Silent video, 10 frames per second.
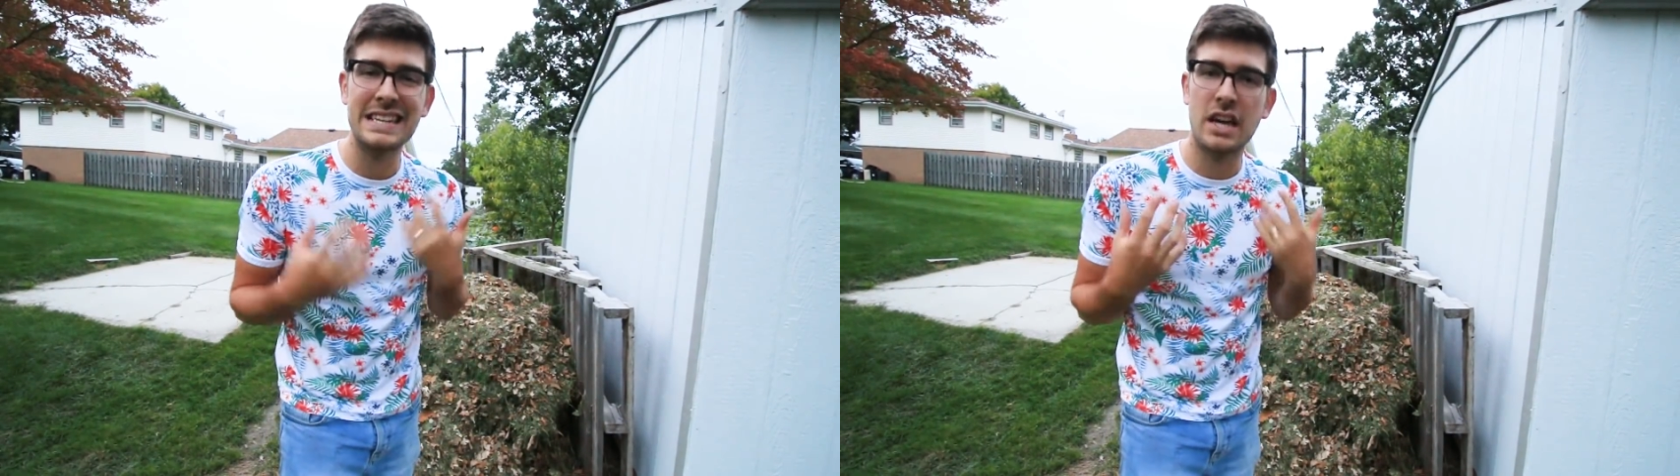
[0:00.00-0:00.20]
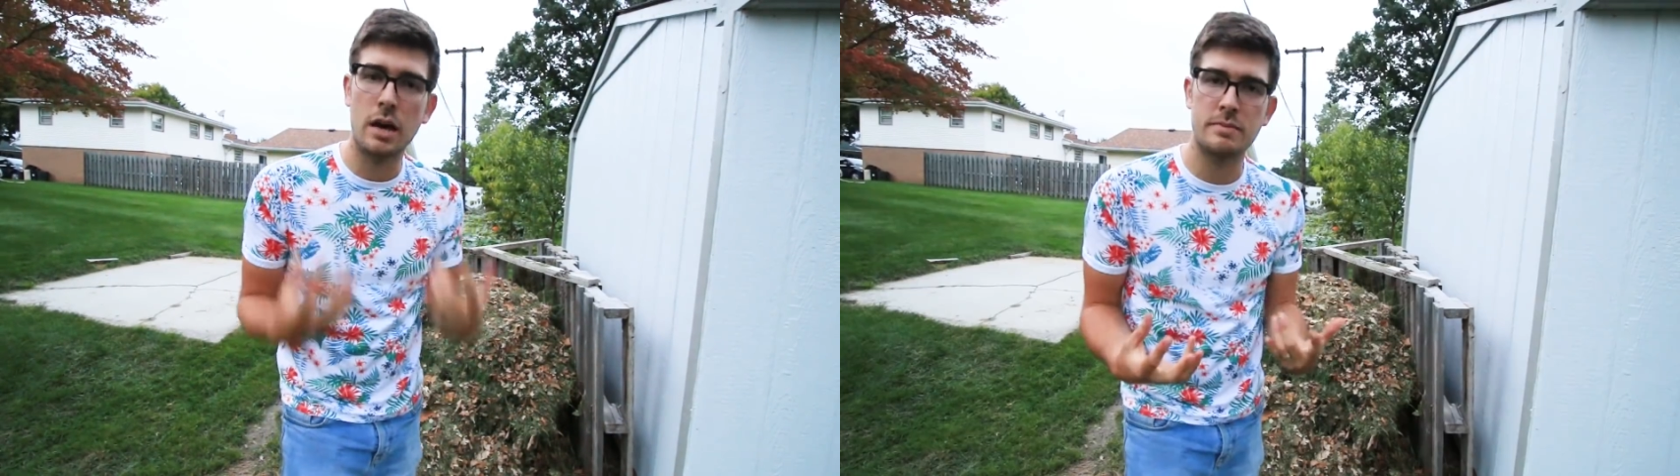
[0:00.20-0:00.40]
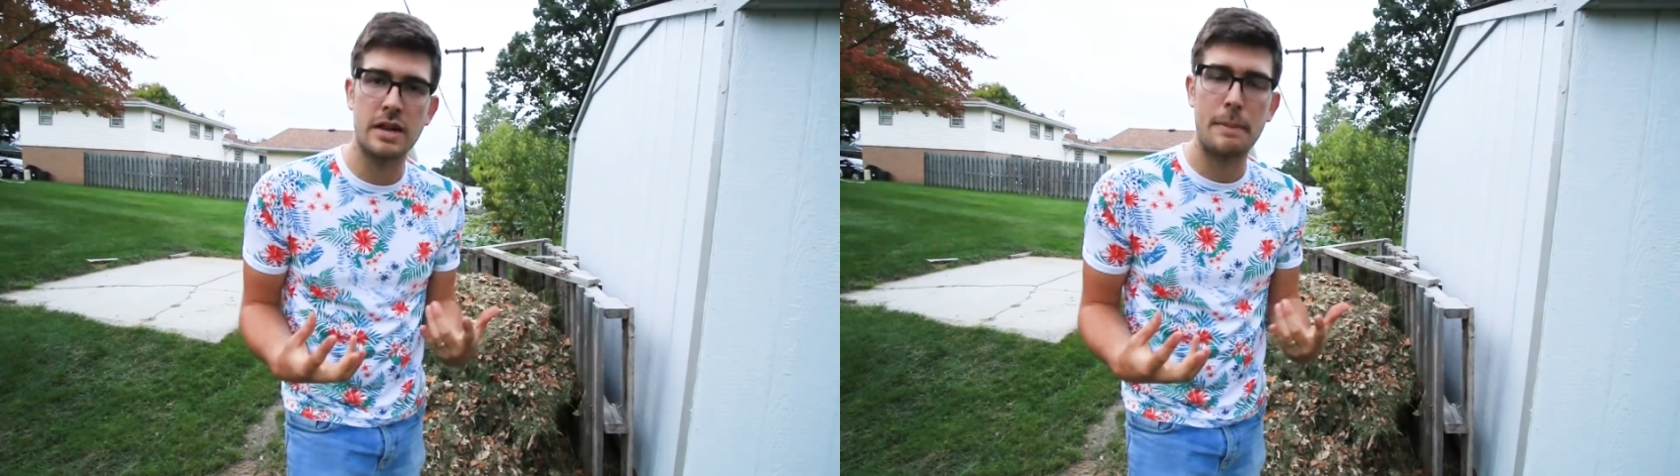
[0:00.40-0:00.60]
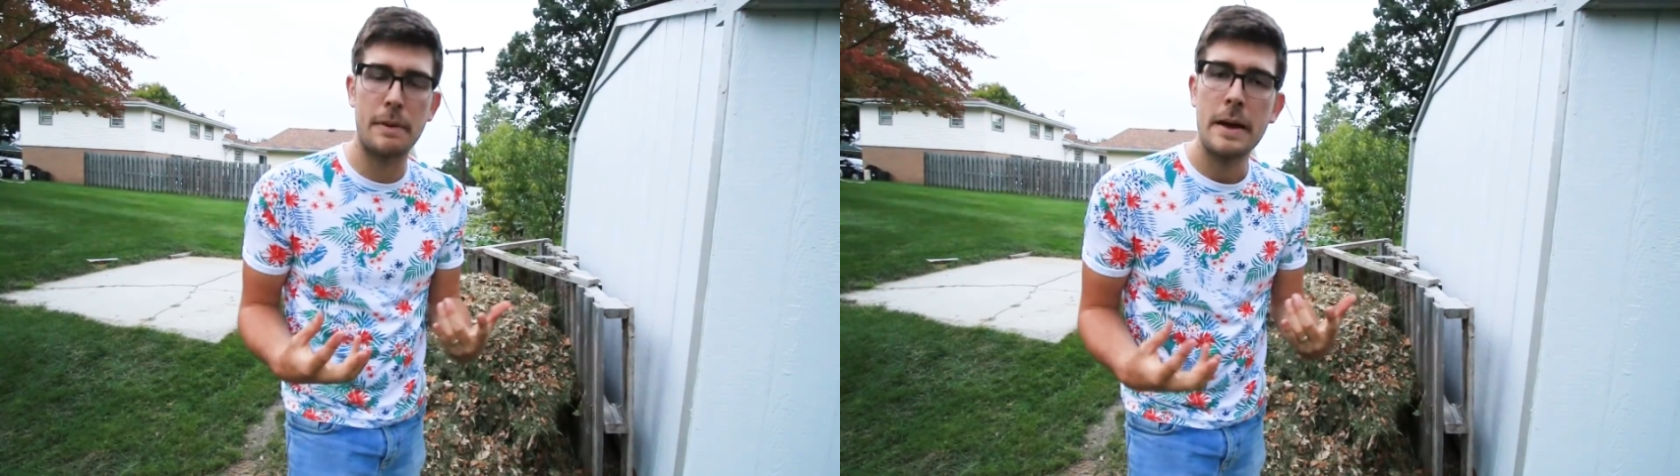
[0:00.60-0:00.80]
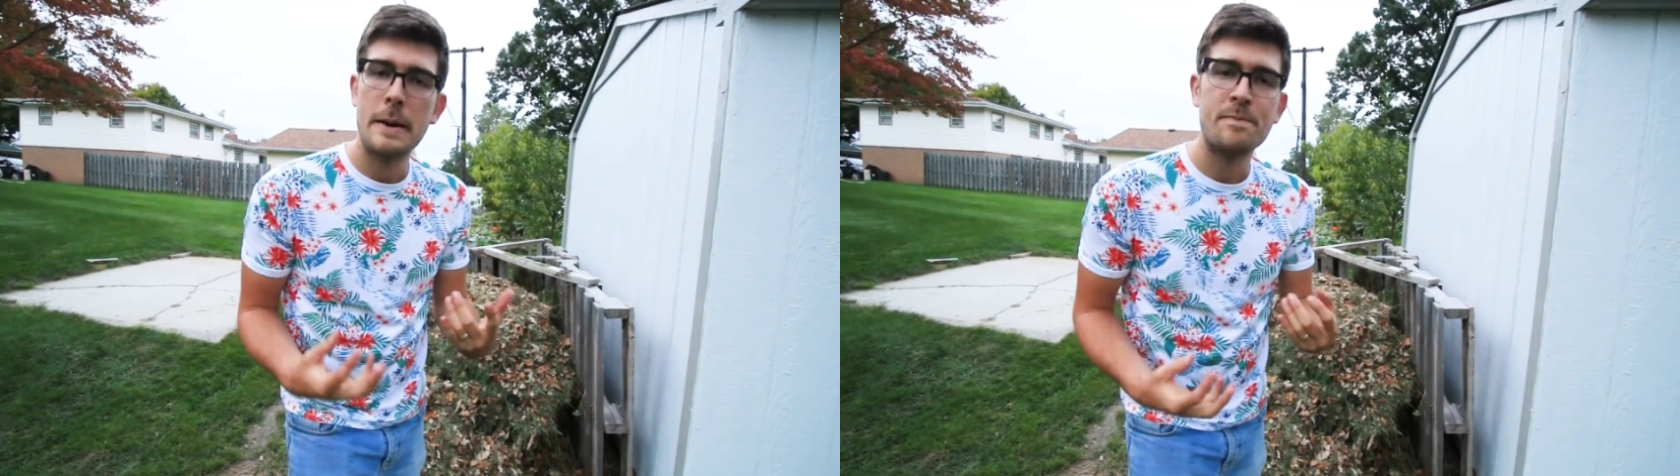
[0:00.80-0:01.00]
comes up
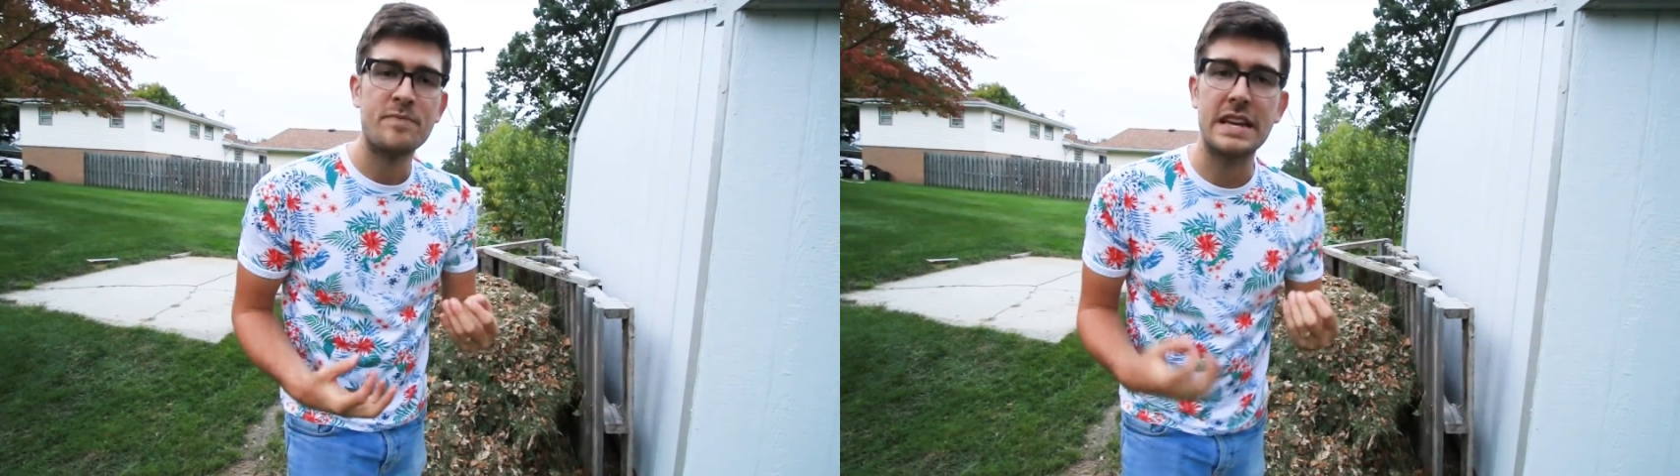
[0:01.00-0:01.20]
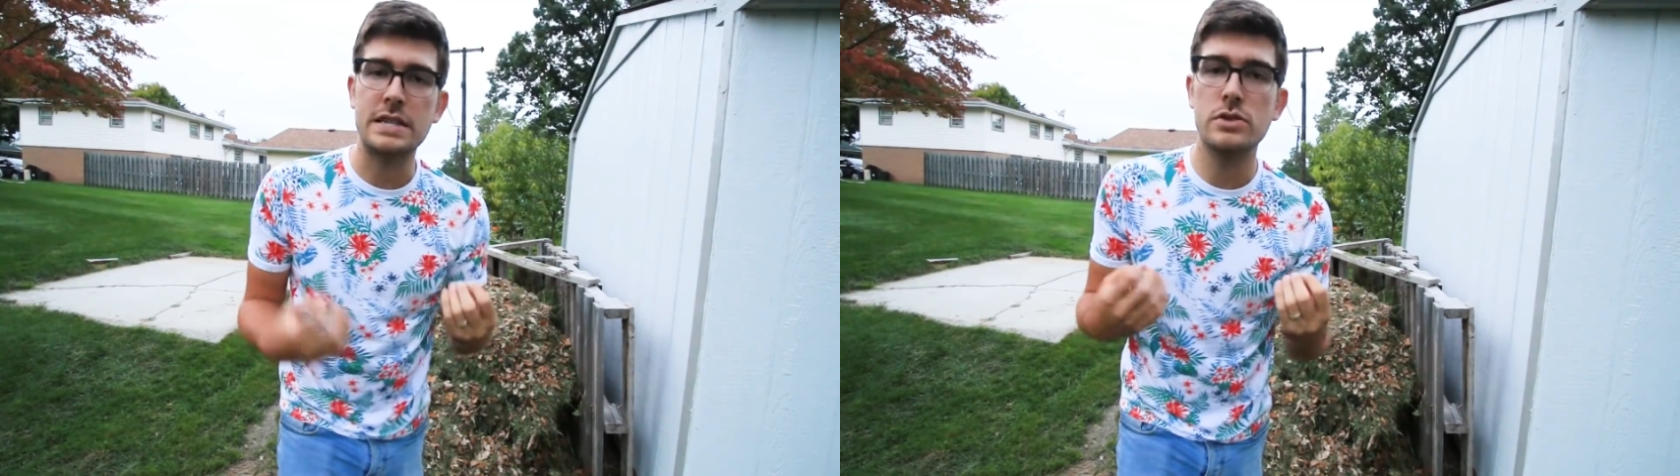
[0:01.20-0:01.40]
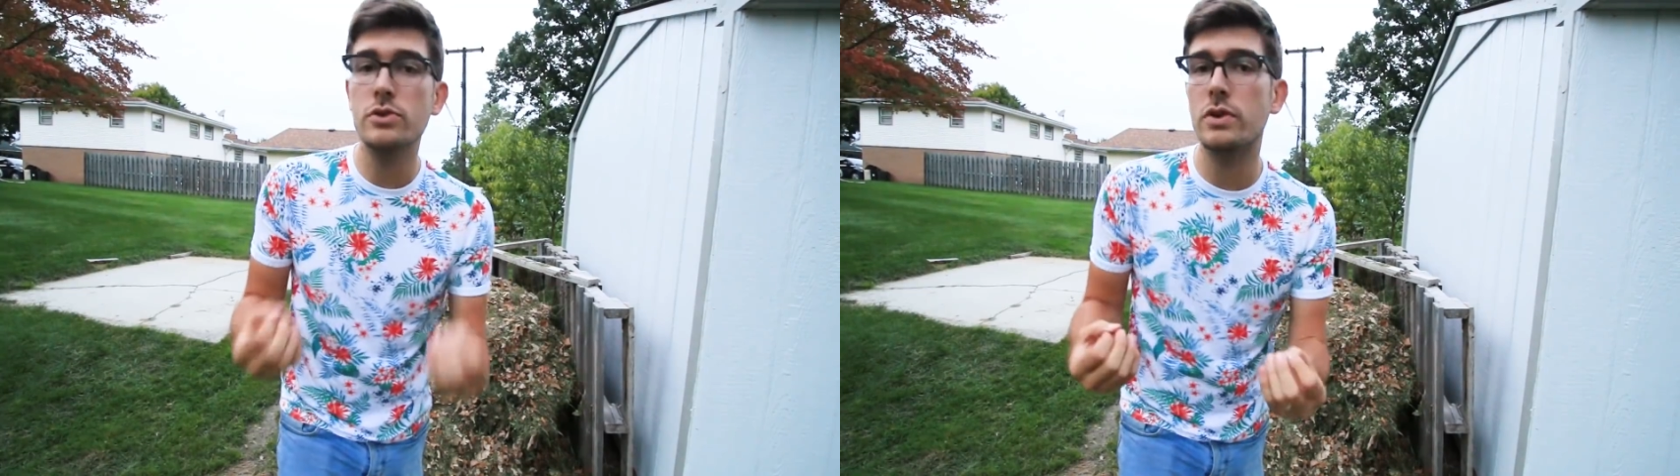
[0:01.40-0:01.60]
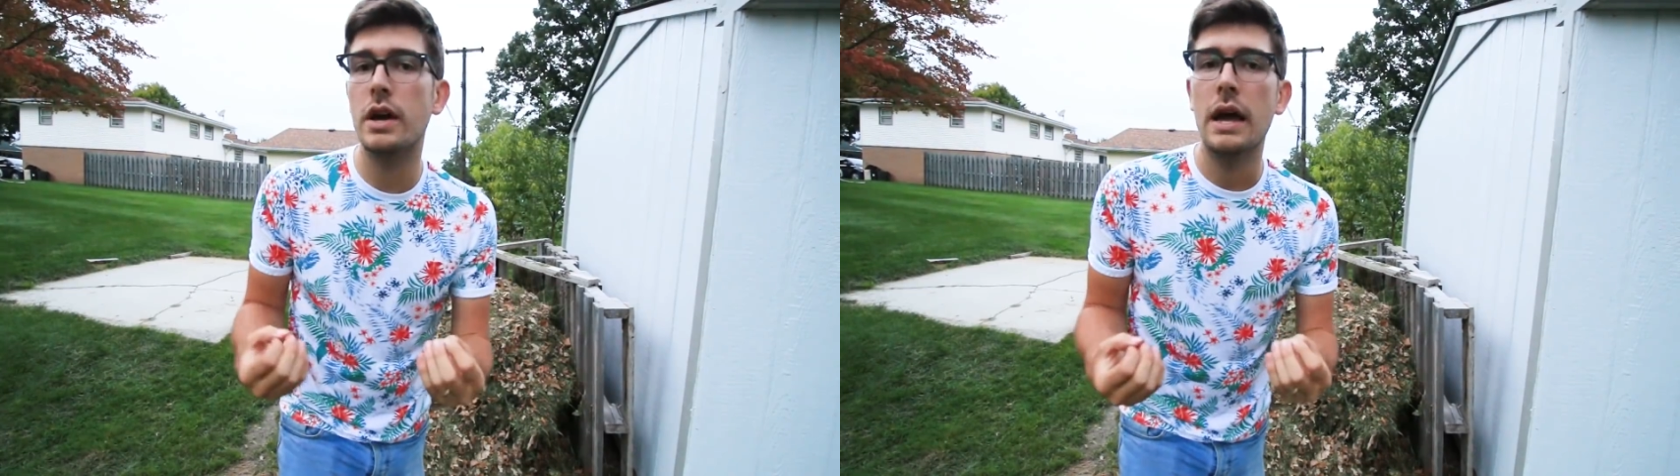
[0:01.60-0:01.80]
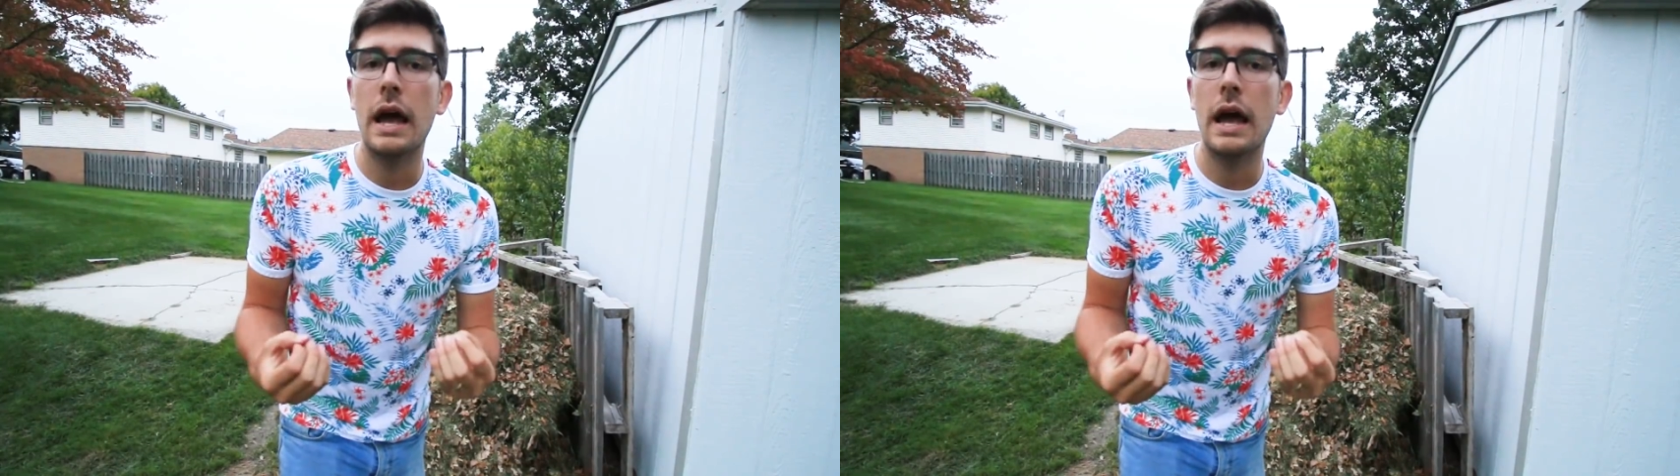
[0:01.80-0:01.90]
is, Luke,